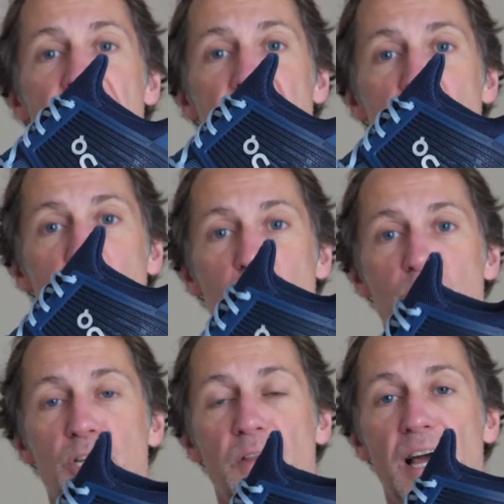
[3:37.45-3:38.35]
It
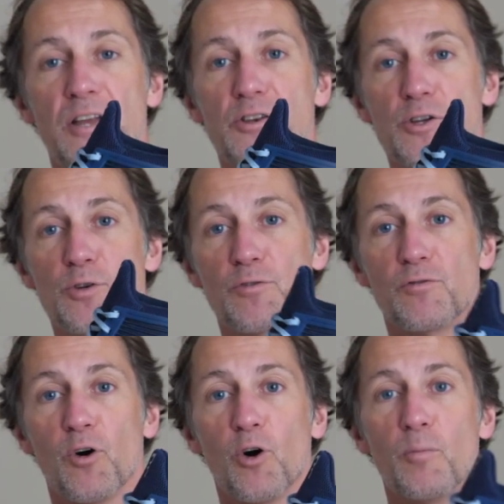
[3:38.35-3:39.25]
used their new
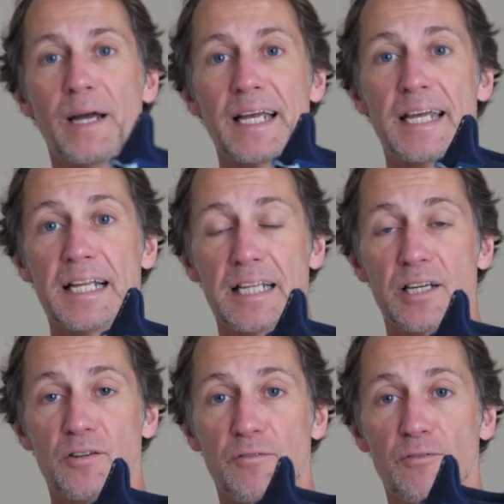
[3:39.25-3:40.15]
foam,
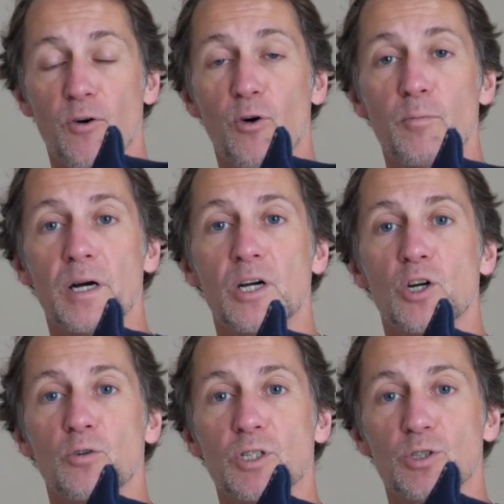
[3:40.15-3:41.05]
Helion foam,
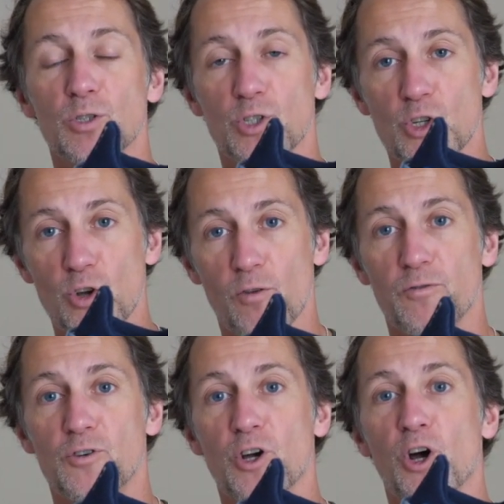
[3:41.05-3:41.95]
which is
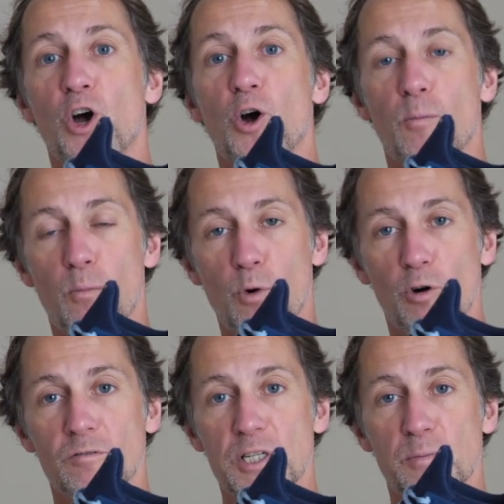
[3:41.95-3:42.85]
softer, more
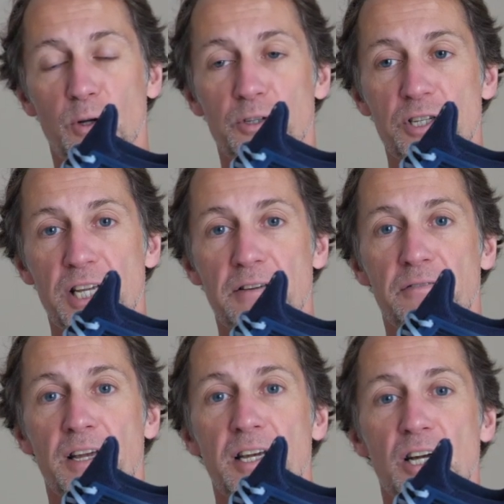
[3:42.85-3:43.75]
responsive,
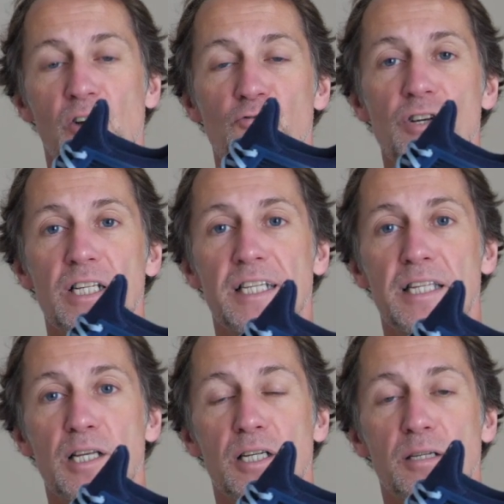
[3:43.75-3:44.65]
and really
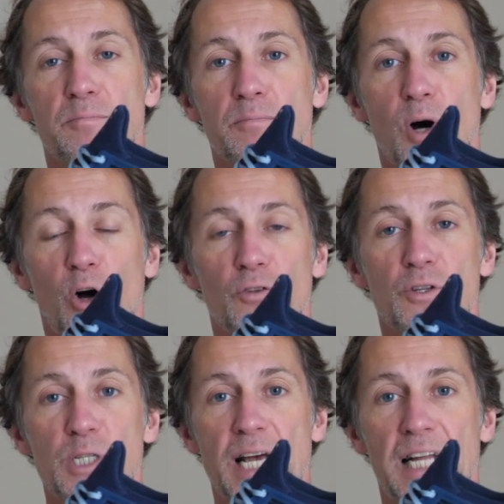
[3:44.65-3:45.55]
the
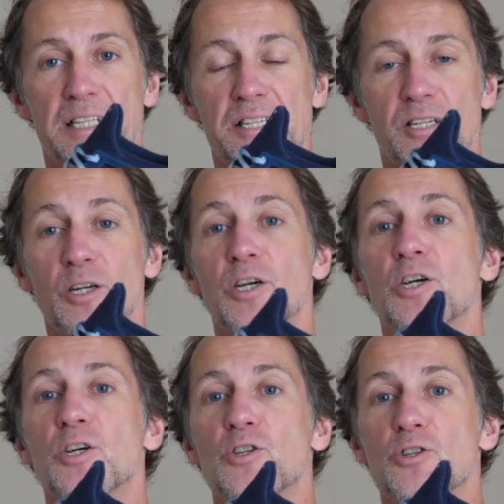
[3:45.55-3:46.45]
On's answer
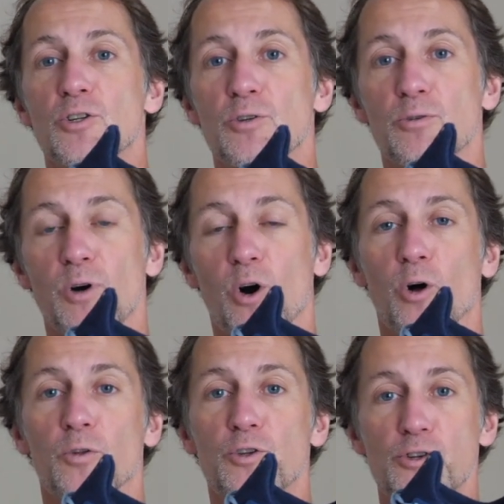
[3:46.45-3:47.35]
to
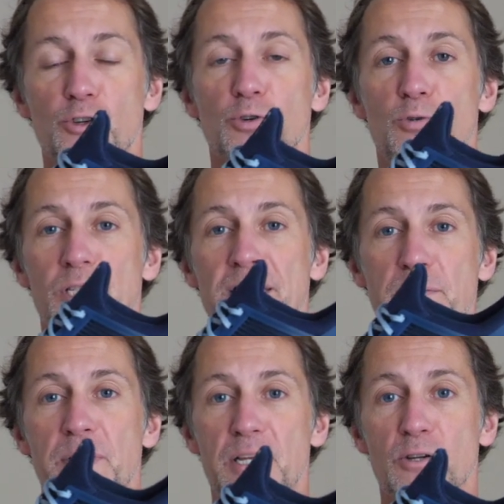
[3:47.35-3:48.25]
all the new
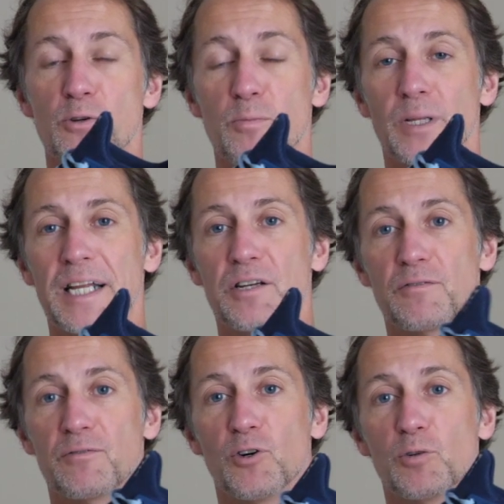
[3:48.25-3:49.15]
TPU blender
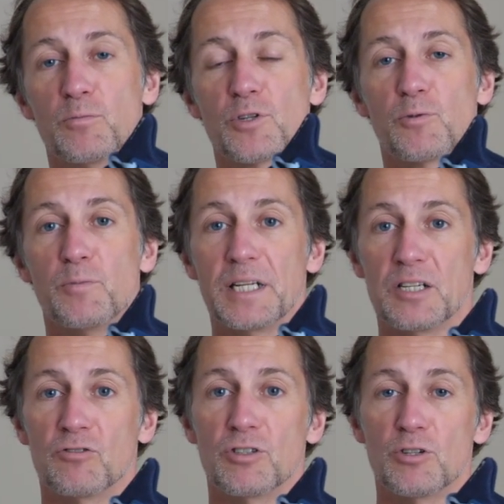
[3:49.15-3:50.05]
foams that were being
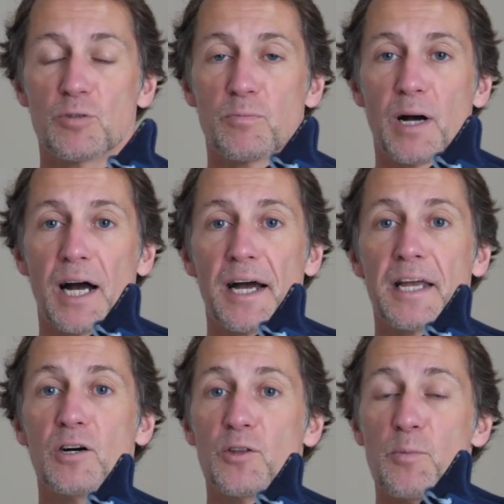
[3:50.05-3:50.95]
introduced by
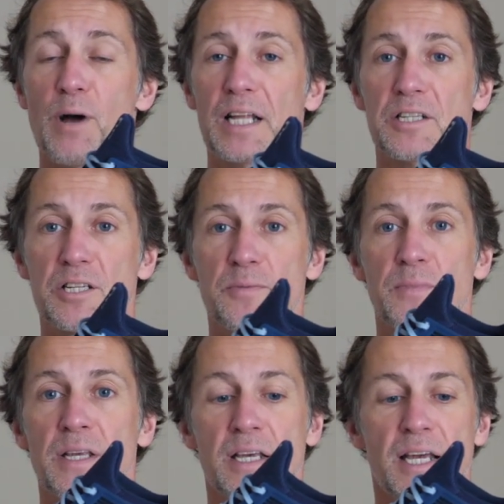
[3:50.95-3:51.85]
other brands.
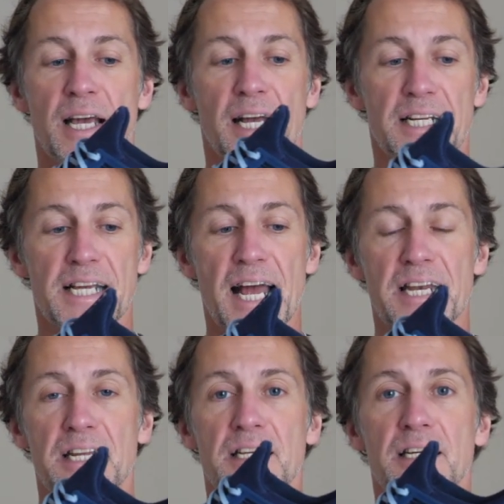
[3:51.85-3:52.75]

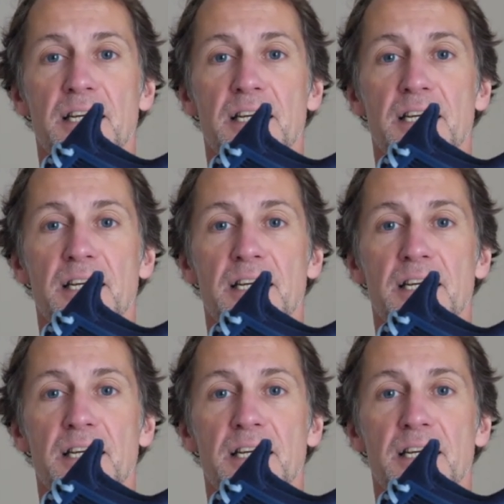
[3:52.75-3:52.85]
Again,